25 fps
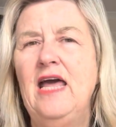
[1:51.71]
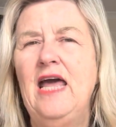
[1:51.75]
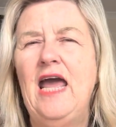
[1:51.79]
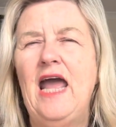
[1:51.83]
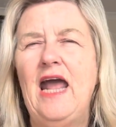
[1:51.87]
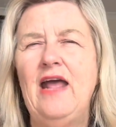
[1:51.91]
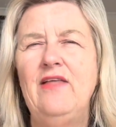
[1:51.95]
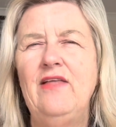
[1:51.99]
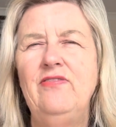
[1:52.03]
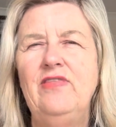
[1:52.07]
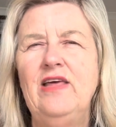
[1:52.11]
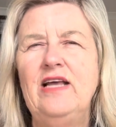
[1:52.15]

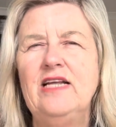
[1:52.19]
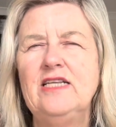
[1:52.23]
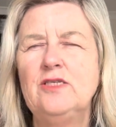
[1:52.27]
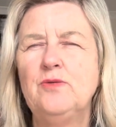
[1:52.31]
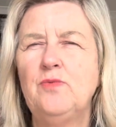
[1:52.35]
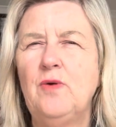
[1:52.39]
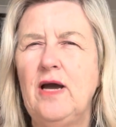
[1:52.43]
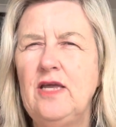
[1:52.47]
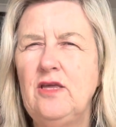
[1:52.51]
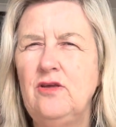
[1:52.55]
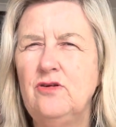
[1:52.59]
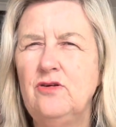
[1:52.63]
and that's
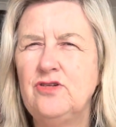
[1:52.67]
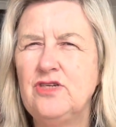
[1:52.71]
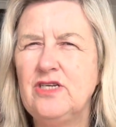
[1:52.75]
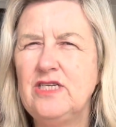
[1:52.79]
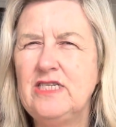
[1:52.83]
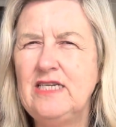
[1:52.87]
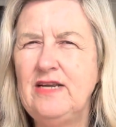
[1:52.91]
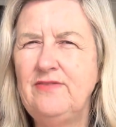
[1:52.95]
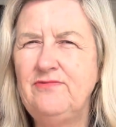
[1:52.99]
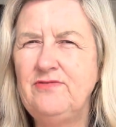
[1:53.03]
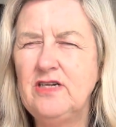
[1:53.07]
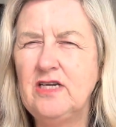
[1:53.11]
why you
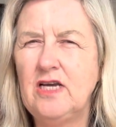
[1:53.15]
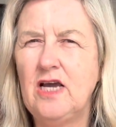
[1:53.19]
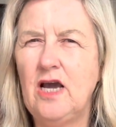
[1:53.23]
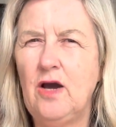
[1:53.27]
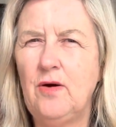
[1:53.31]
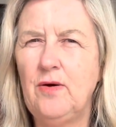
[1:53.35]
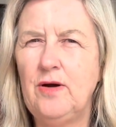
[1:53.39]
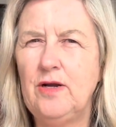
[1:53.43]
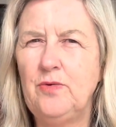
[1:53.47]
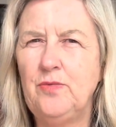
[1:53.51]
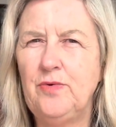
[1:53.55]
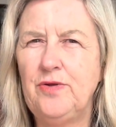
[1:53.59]
just have to
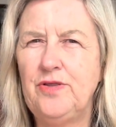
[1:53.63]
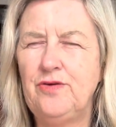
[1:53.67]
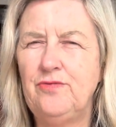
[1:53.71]
go in with